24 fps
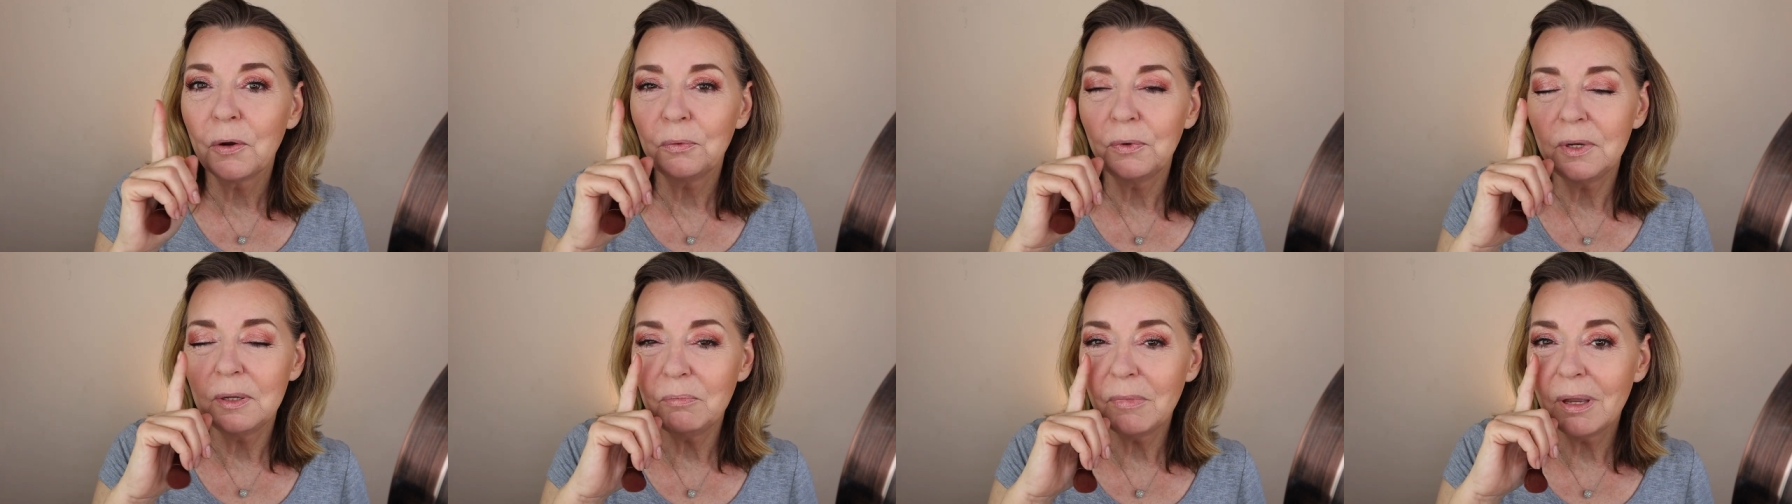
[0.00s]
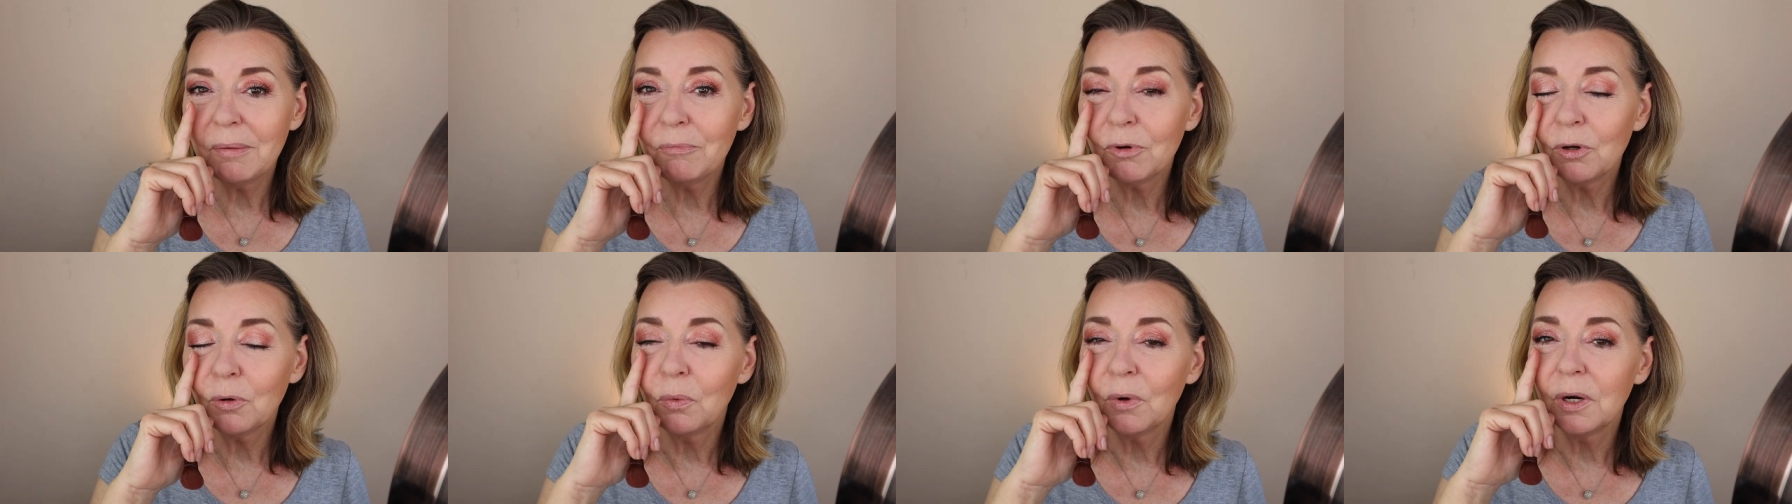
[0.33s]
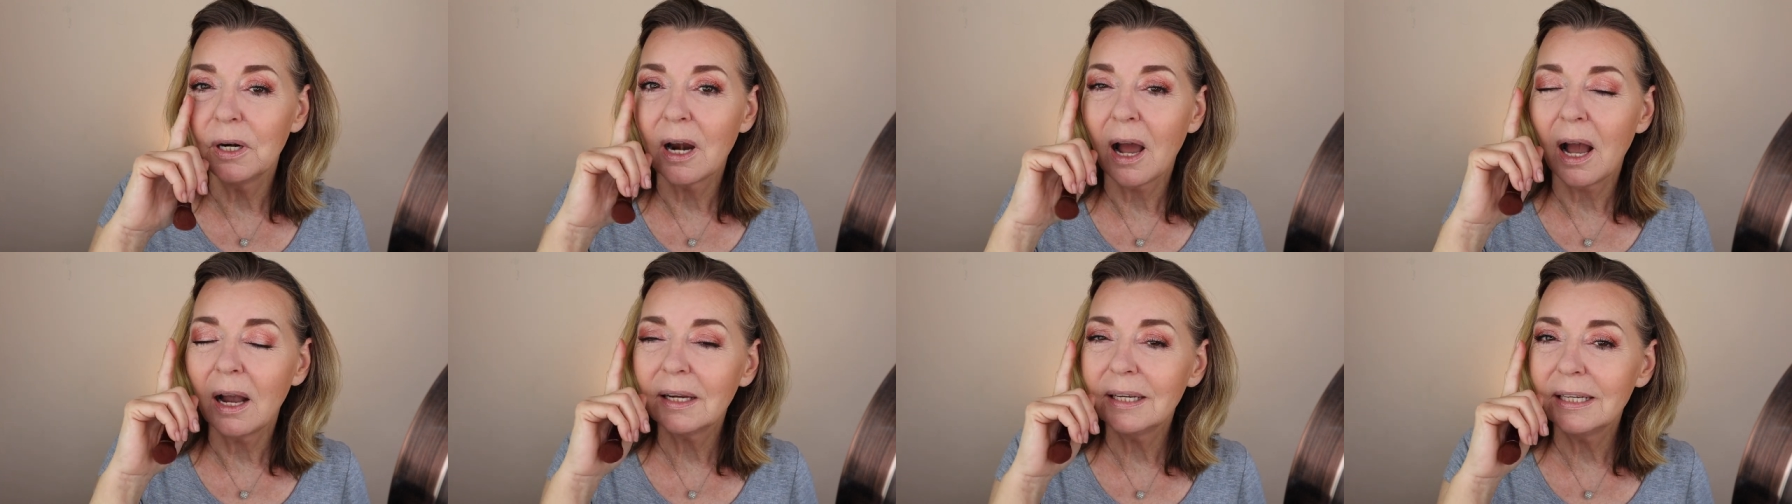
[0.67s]
Remember,
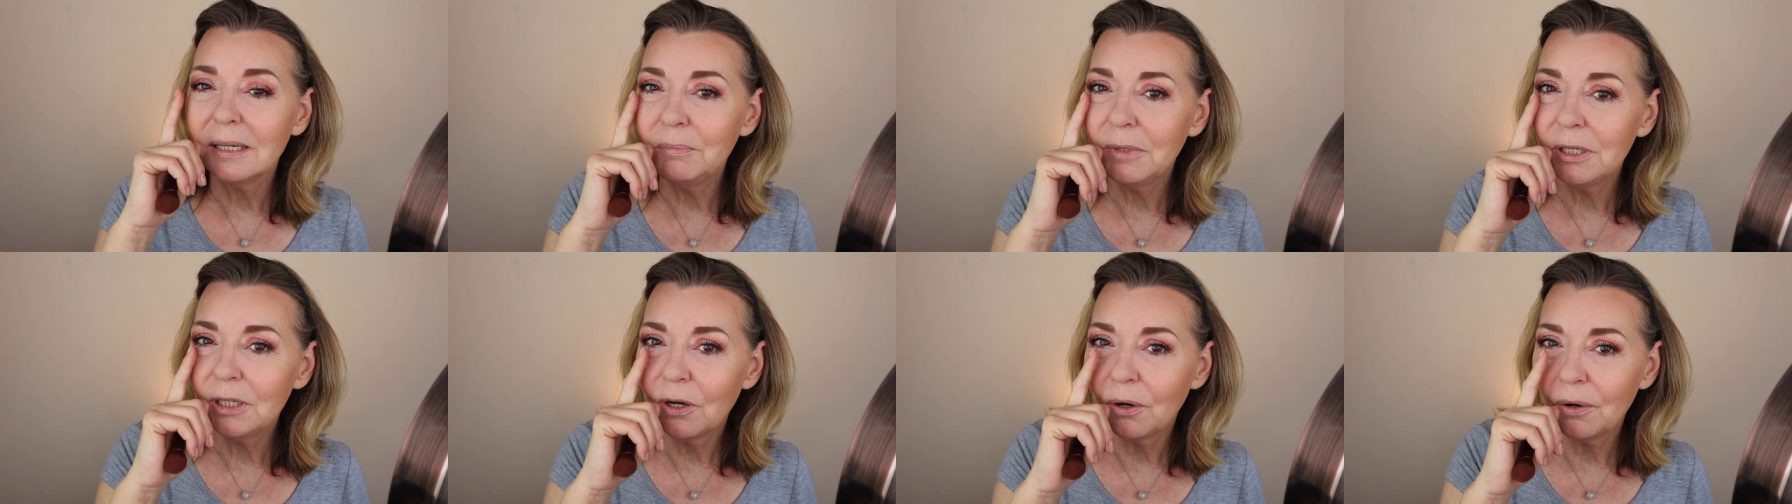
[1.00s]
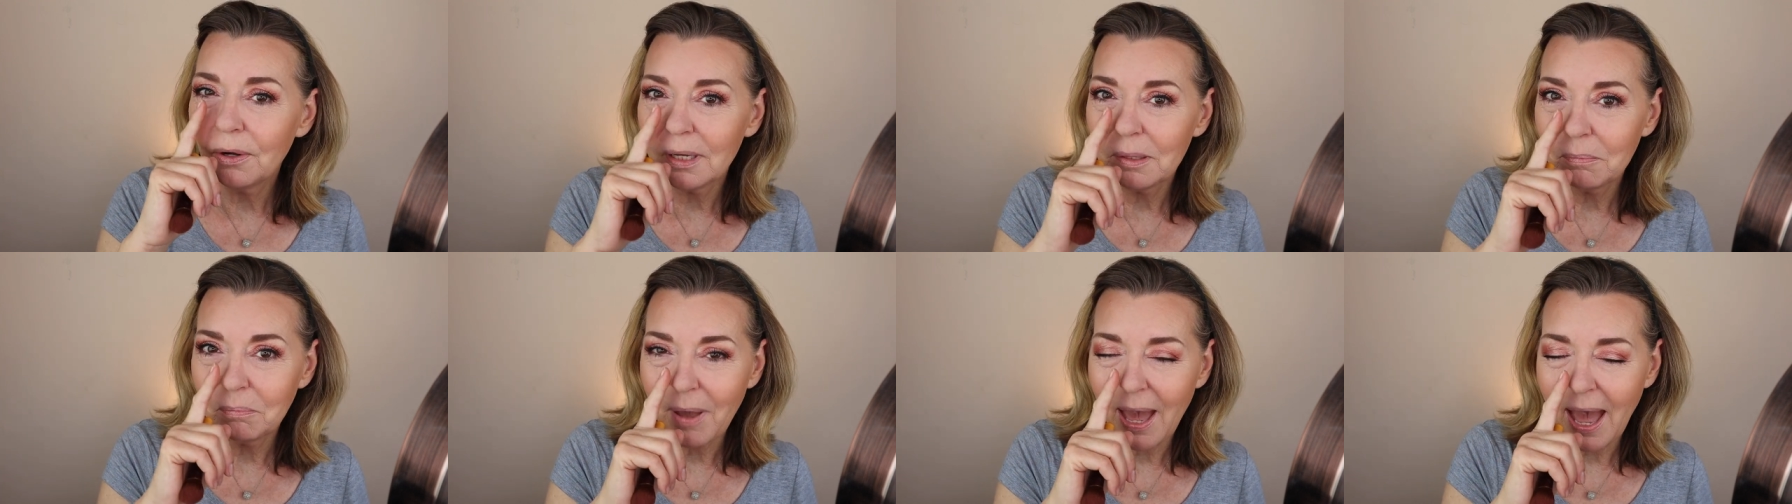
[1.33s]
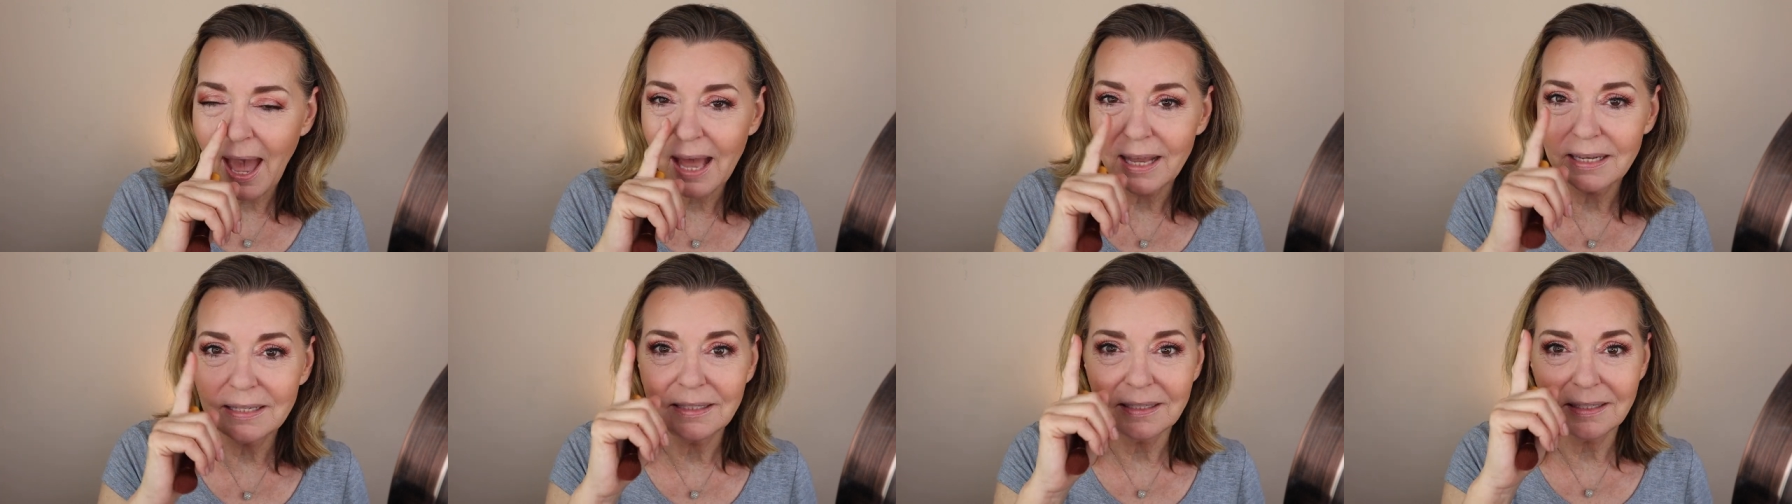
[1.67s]
we're not going to be going
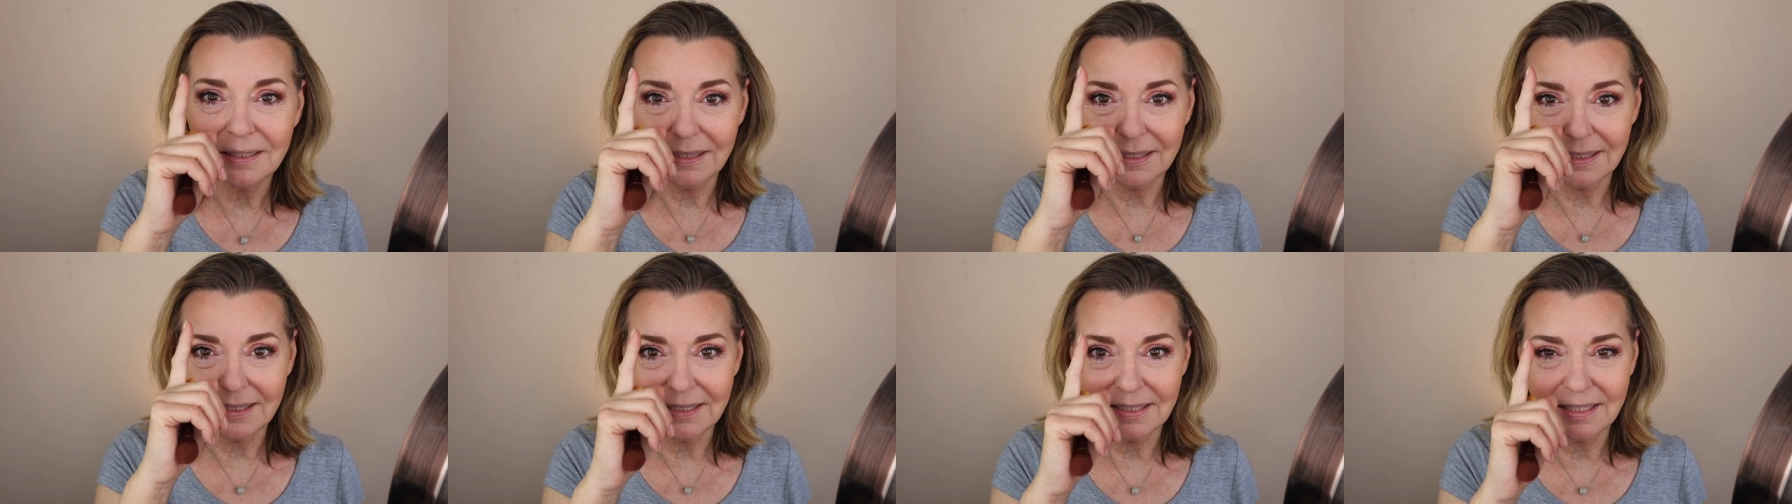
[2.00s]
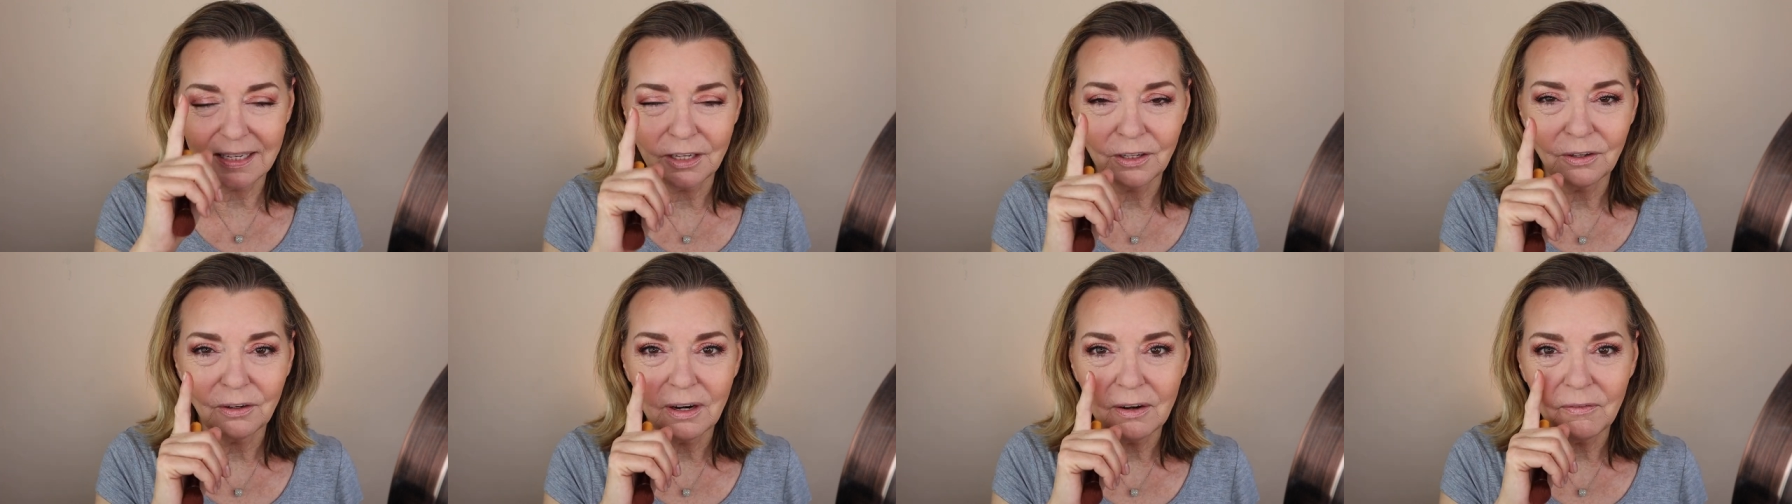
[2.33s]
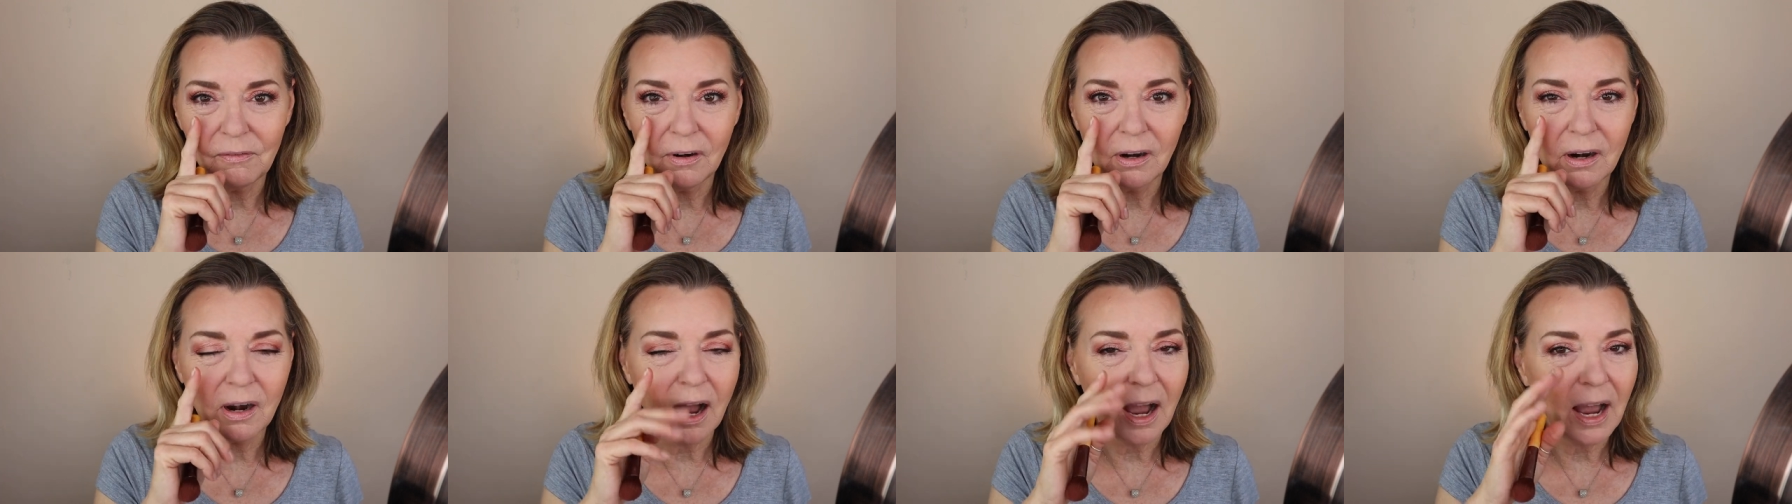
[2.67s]
past the center
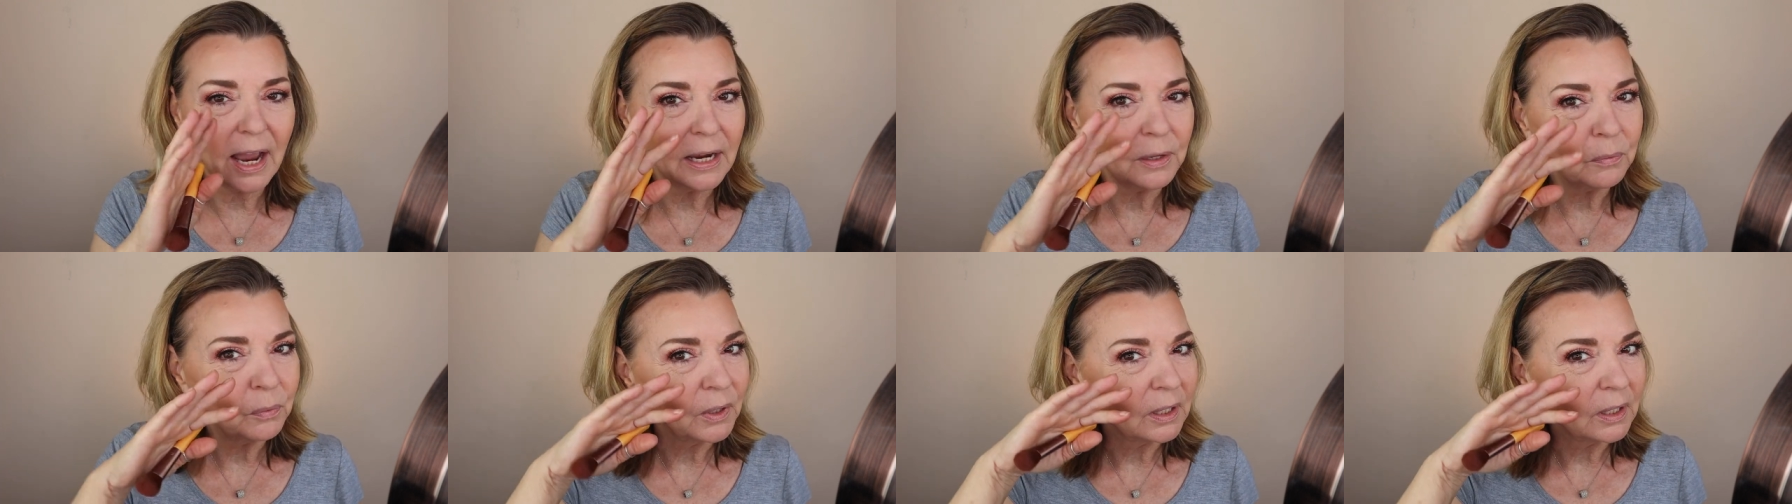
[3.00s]
of our eye.